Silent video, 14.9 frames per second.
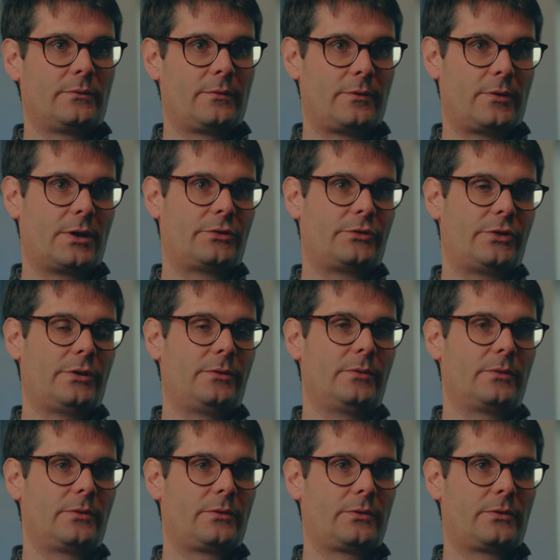for our
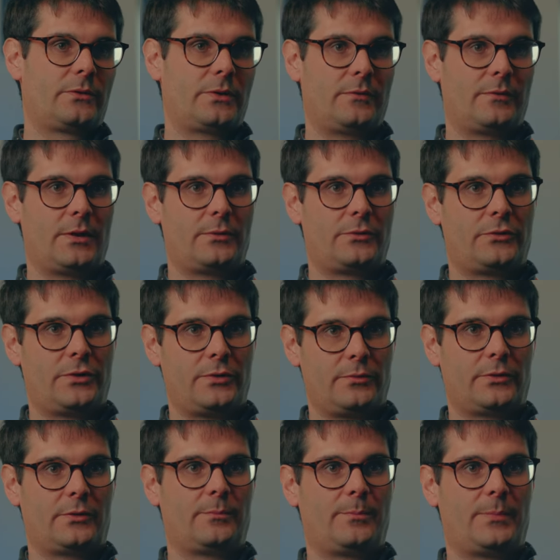students. So if they choose
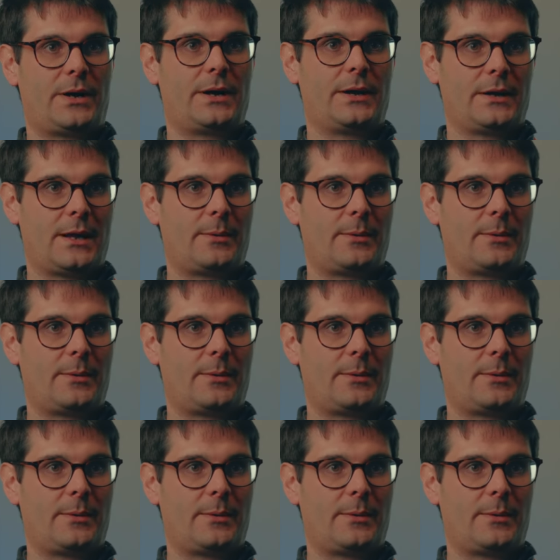to buy a